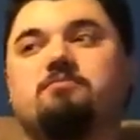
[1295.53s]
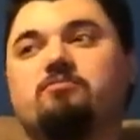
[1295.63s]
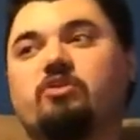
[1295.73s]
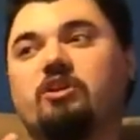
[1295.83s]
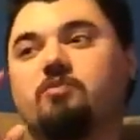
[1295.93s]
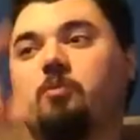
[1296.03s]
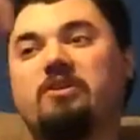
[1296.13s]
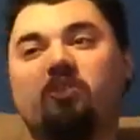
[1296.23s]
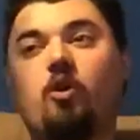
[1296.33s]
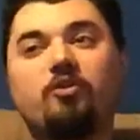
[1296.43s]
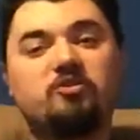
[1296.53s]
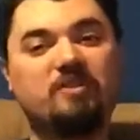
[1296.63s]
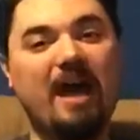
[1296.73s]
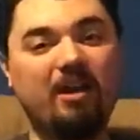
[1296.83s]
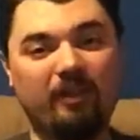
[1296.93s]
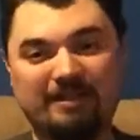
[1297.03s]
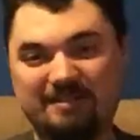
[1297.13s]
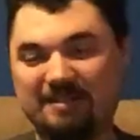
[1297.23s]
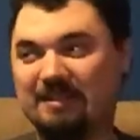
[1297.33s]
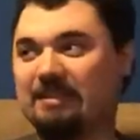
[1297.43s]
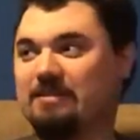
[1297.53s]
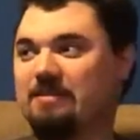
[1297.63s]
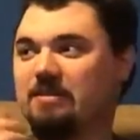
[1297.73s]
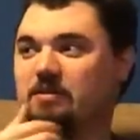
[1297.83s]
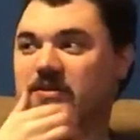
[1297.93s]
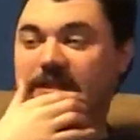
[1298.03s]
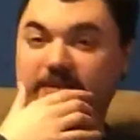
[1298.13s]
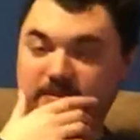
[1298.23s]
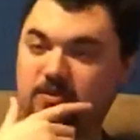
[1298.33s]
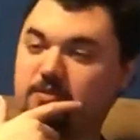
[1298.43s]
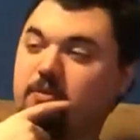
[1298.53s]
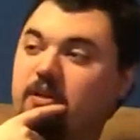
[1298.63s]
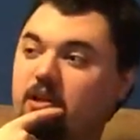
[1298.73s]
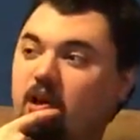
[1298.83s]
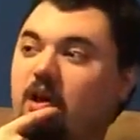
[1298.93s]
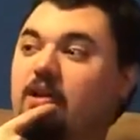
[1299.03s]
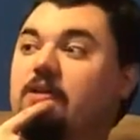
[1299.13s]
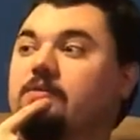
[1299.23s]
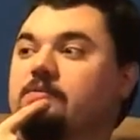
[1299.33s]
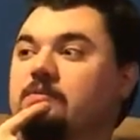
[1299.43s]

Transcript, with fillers: Because when we saw those satellite scenes, it was like, this looks pretty good.